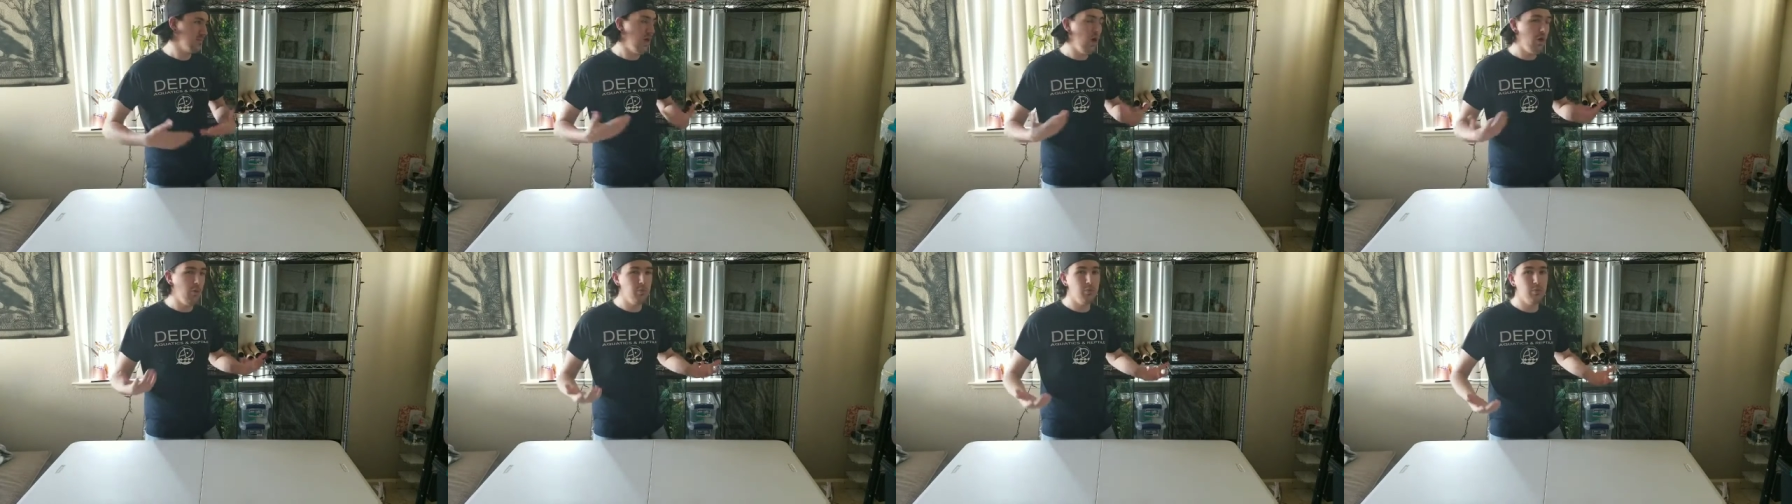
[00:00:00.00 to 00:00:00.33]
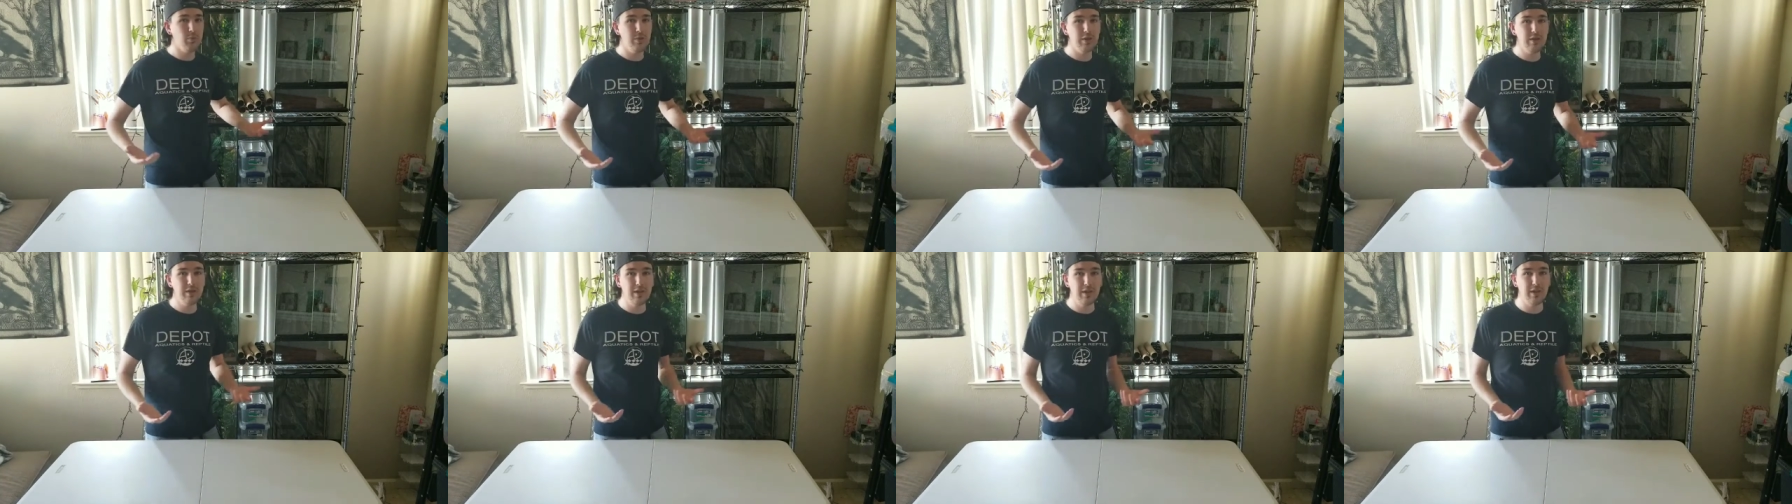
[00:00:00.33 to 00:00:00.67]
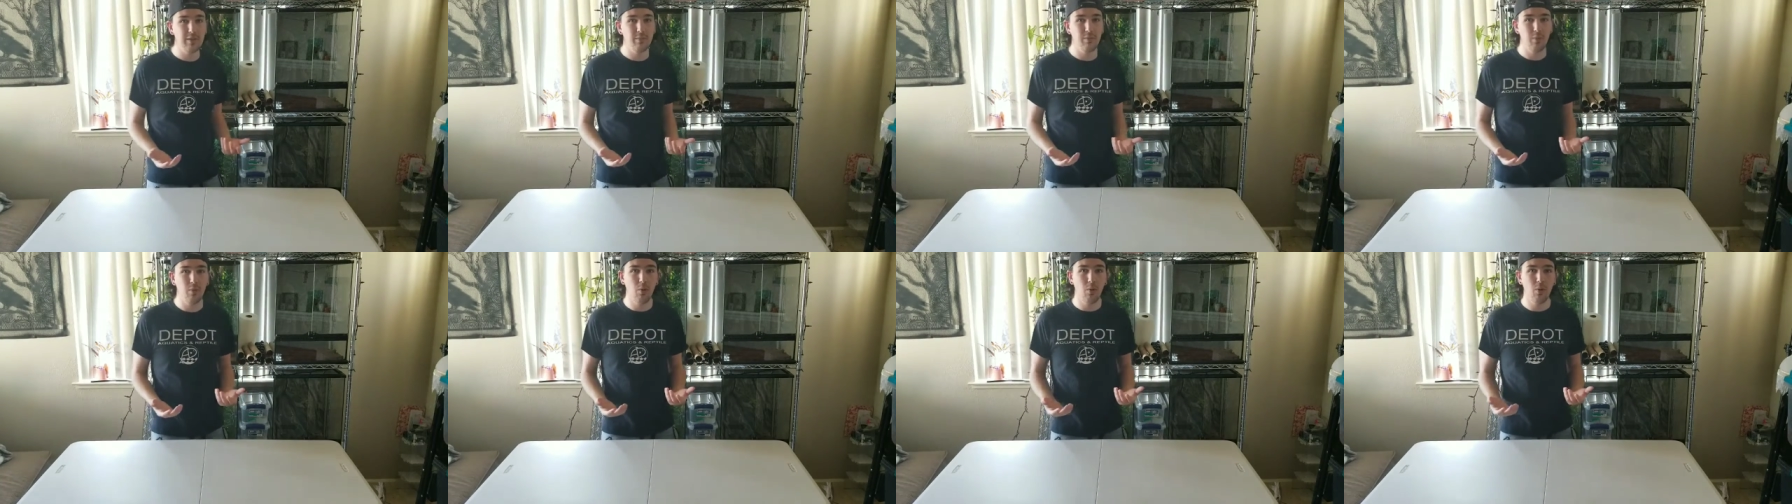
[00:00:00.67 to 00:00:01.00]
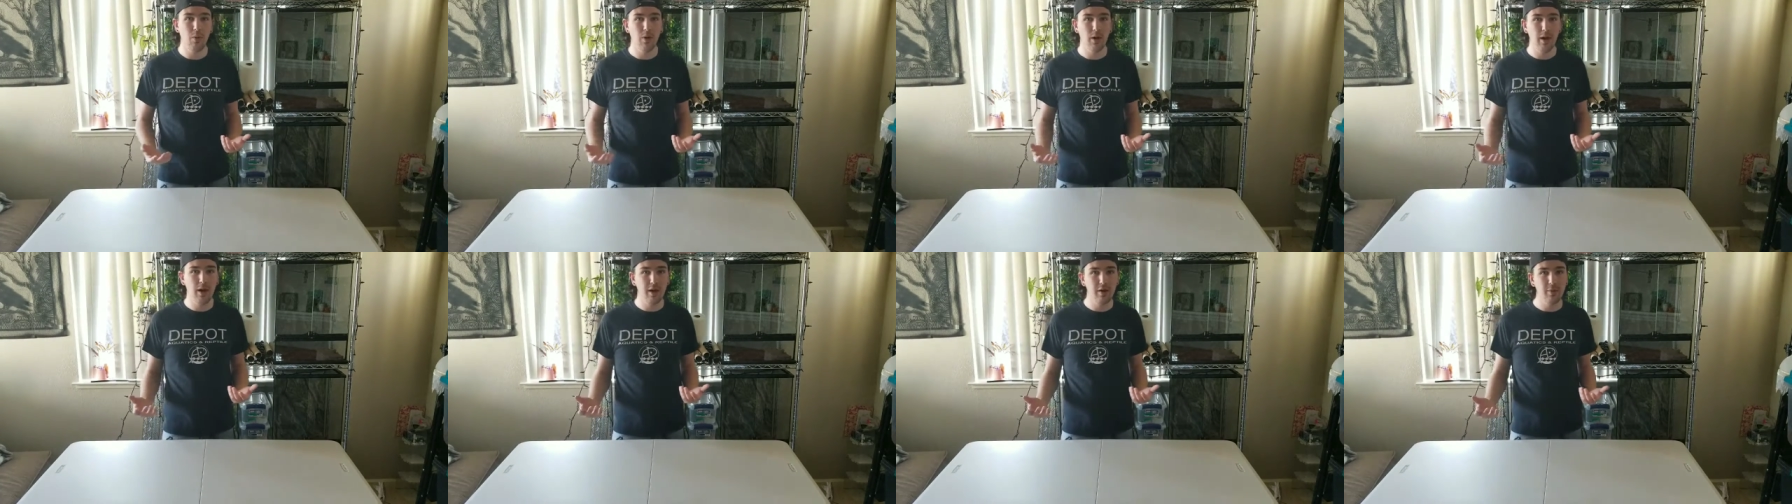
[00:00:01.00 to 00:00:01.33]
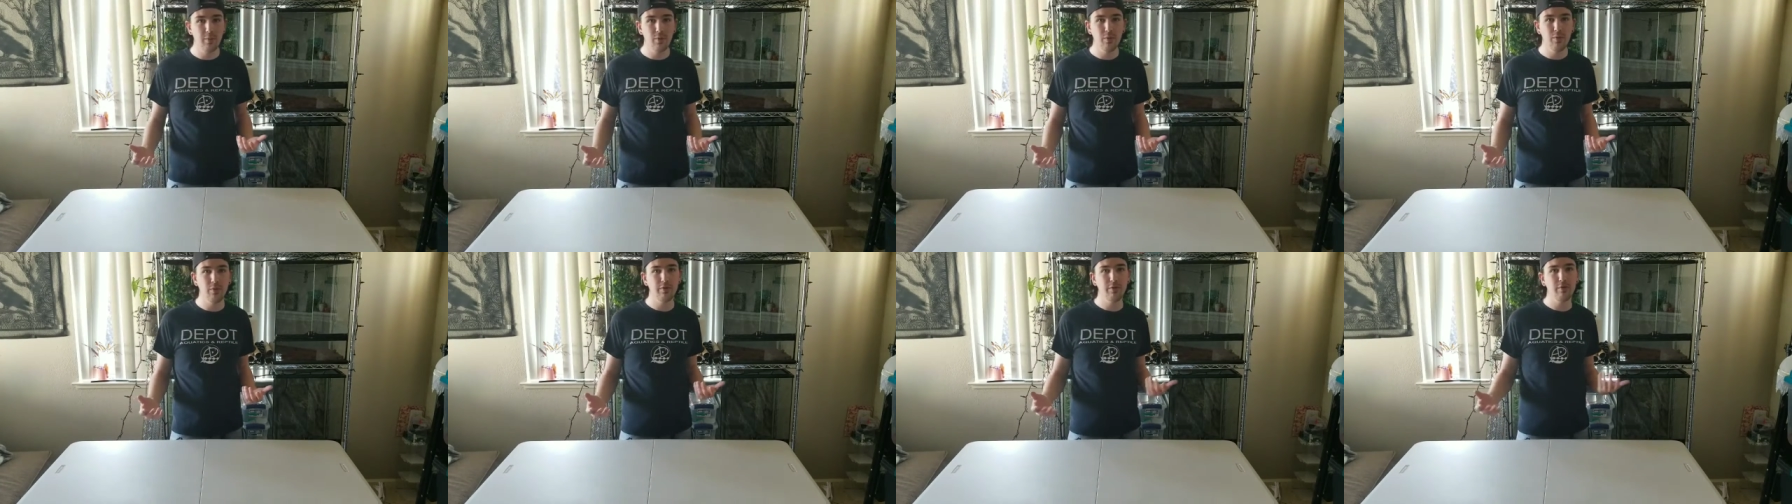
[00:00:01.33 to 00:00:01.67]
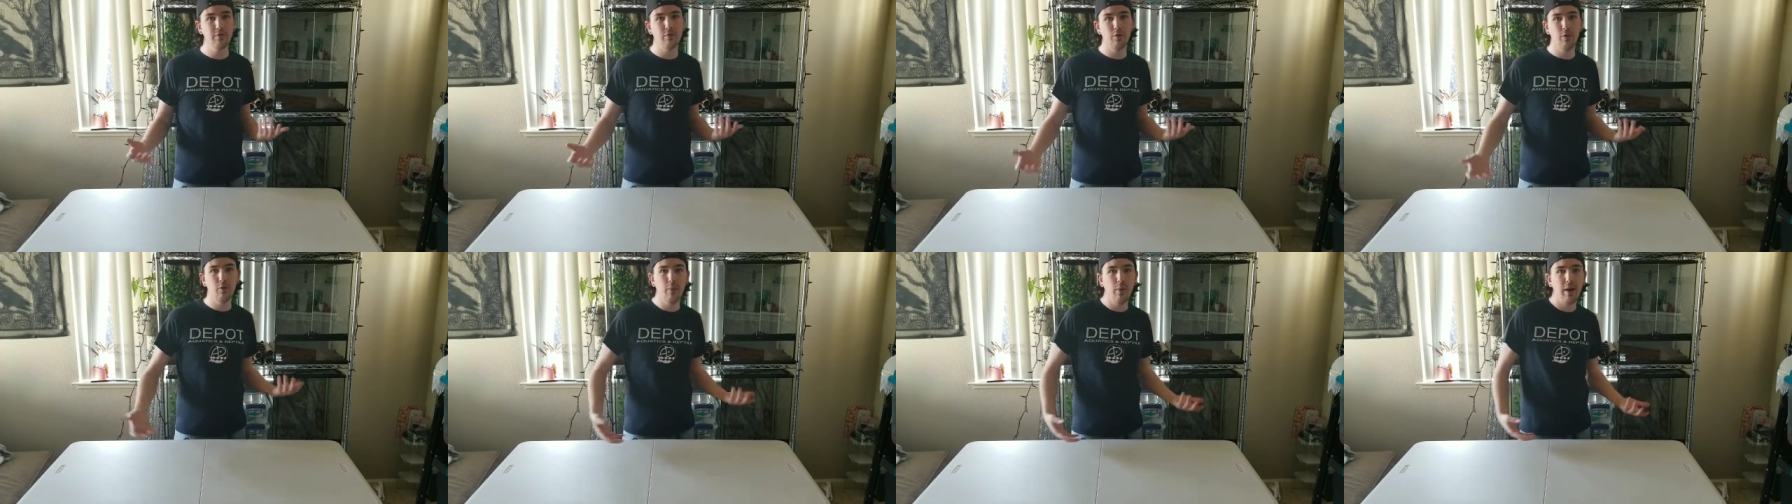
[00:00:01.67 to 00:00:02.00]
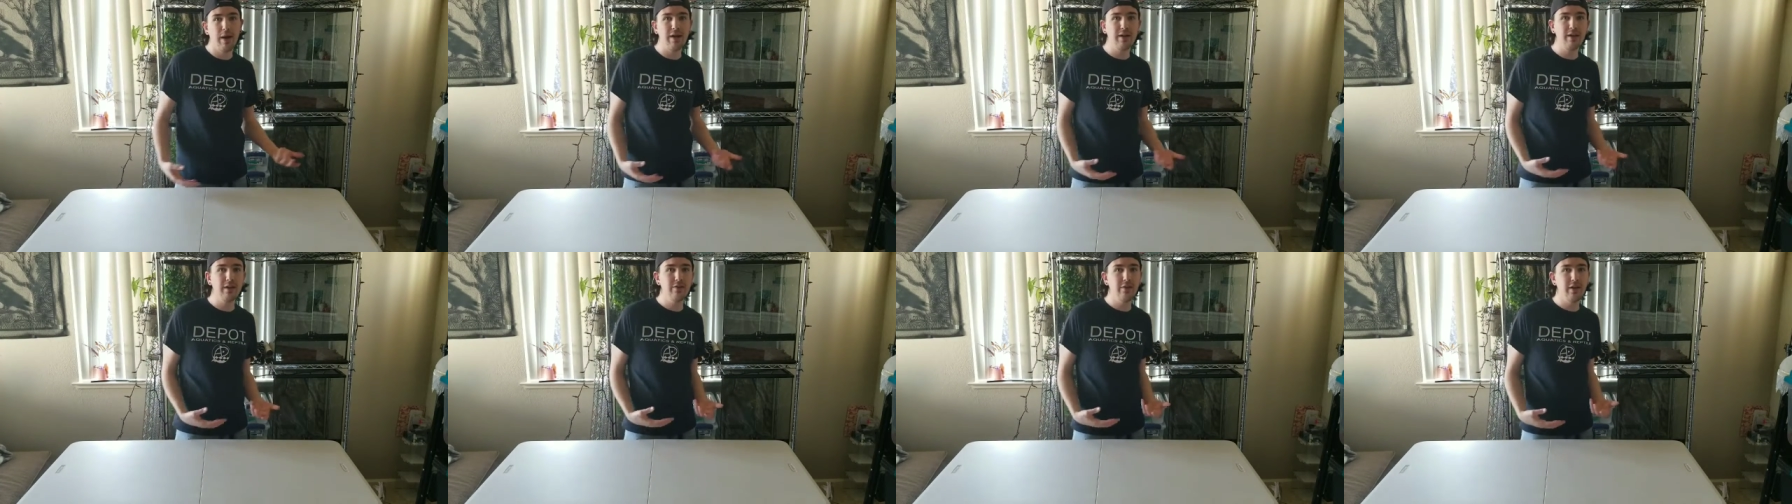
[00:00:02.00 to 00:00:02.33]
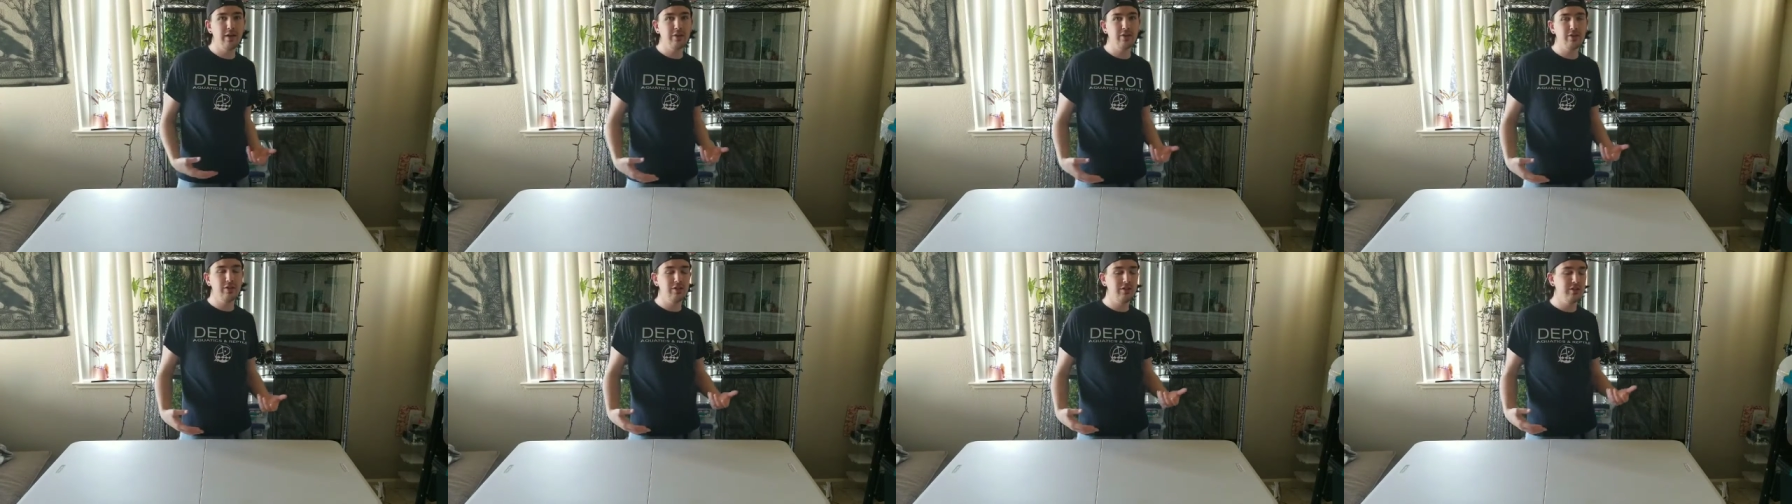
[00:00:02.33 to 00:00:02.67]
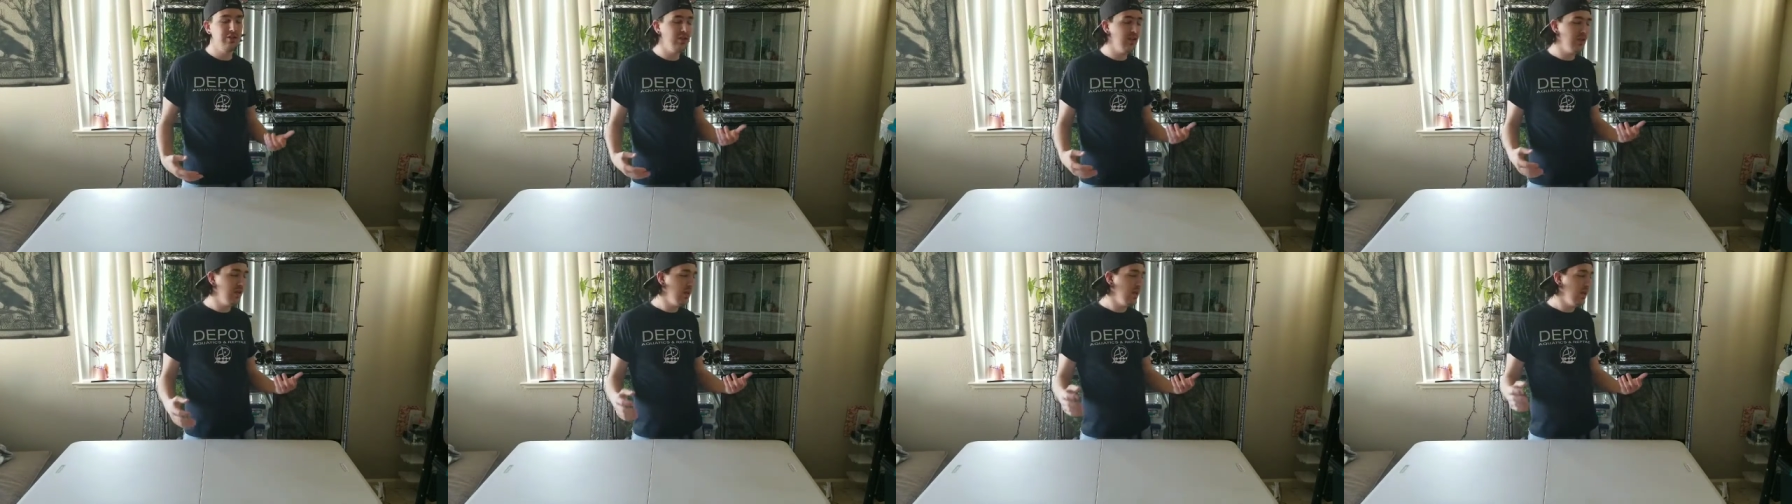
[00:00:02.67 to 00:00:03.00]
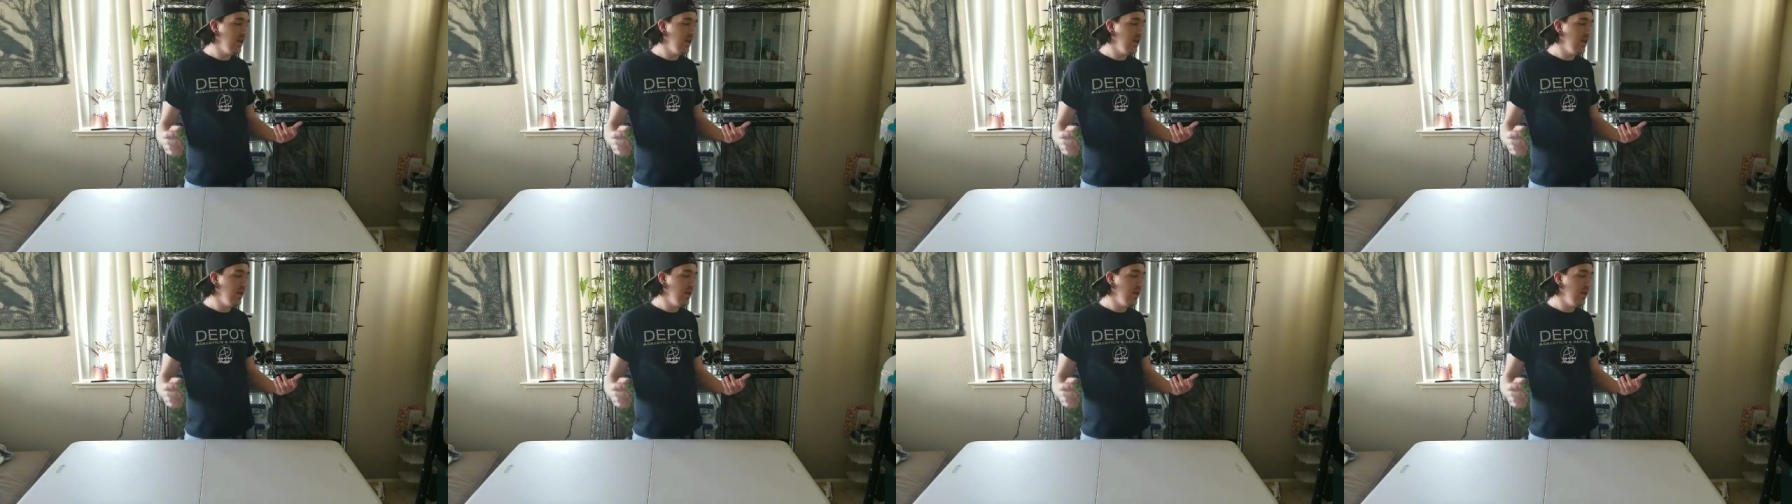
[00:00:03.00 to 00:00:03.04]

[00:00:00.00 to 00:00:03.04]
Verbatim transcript: helps me get more animals, for my collection,